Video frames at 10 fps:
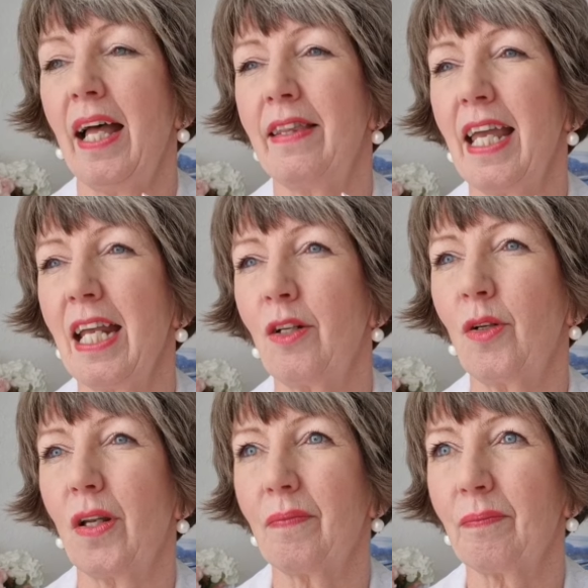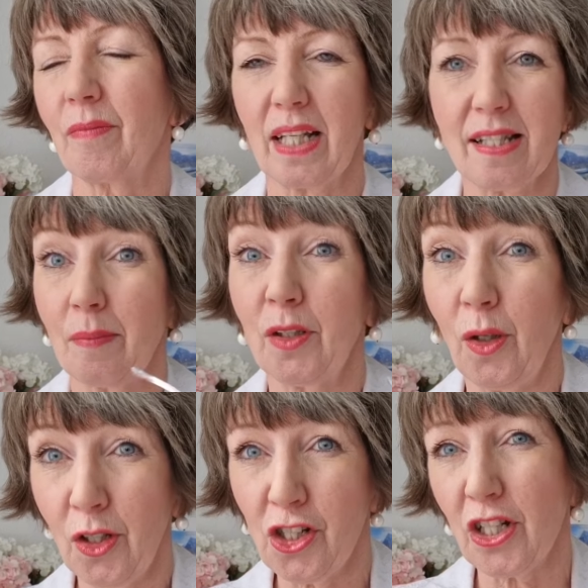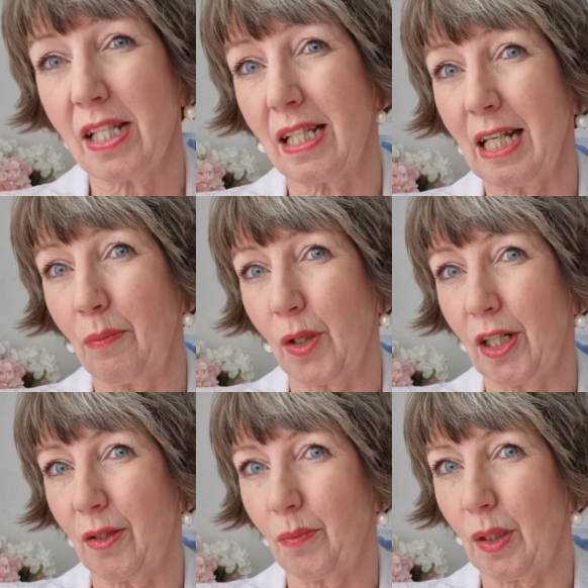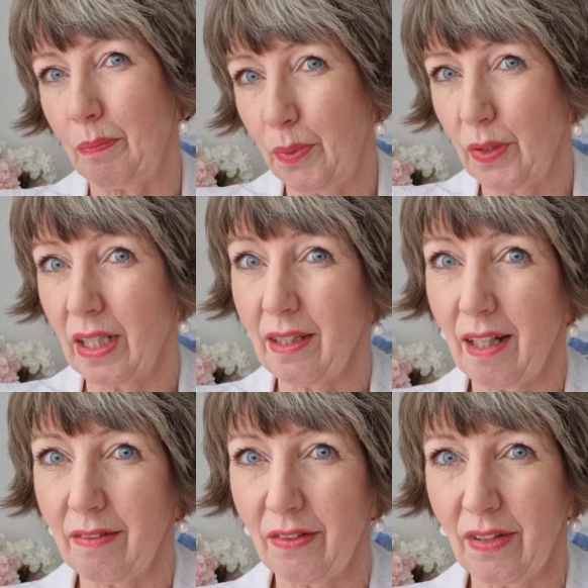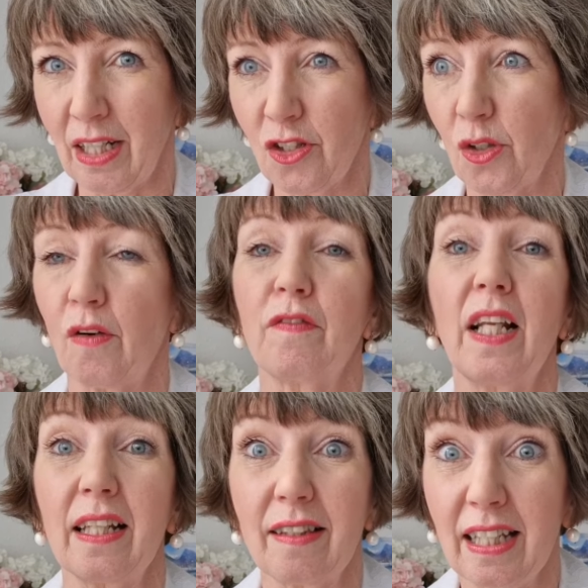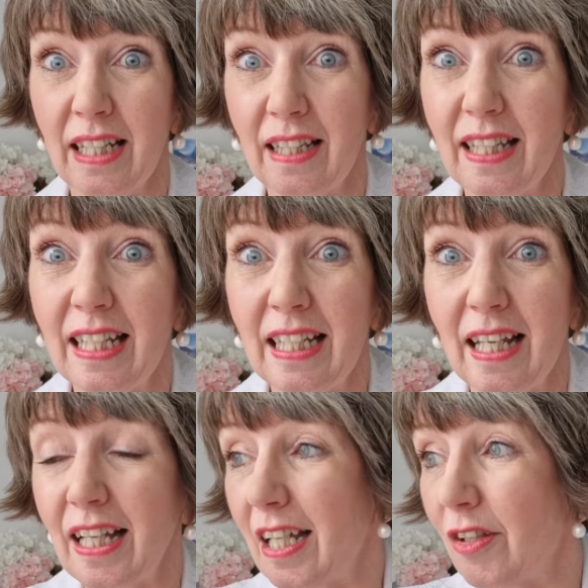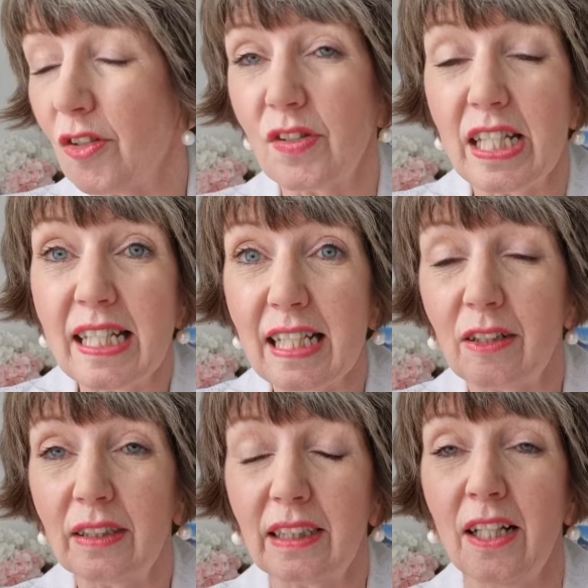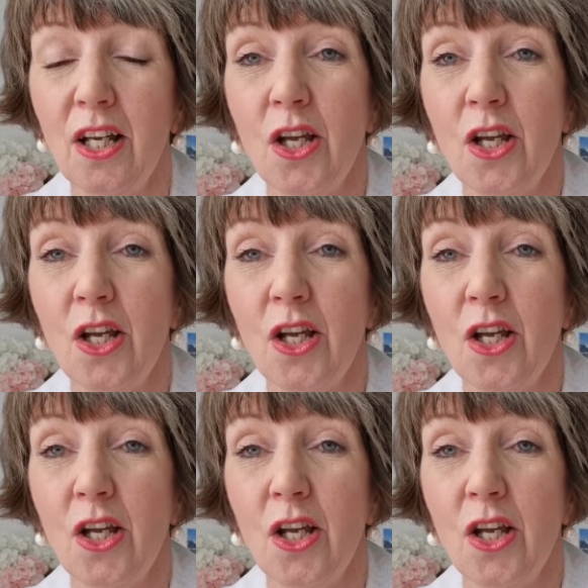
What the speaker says: and then subconsciously we're putting the other things off, like the detailed